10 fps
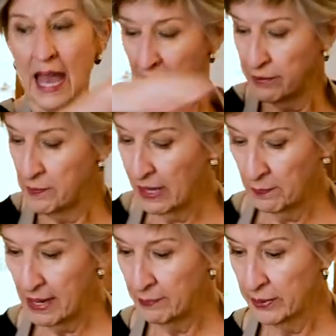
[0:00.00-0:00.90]
Half a
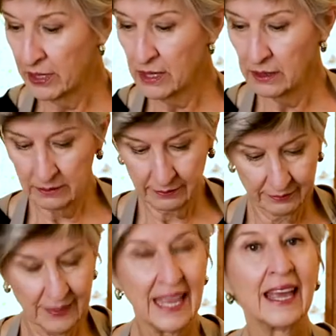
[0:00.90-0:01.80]
bell pepper
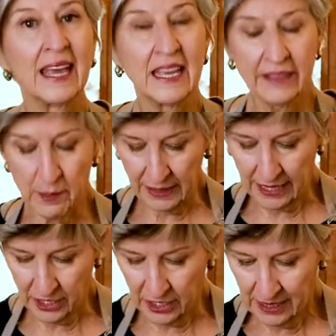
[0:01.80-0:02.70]
in the
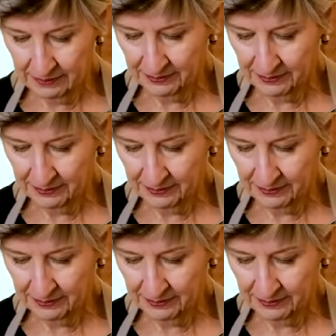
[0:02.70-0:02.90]
blender.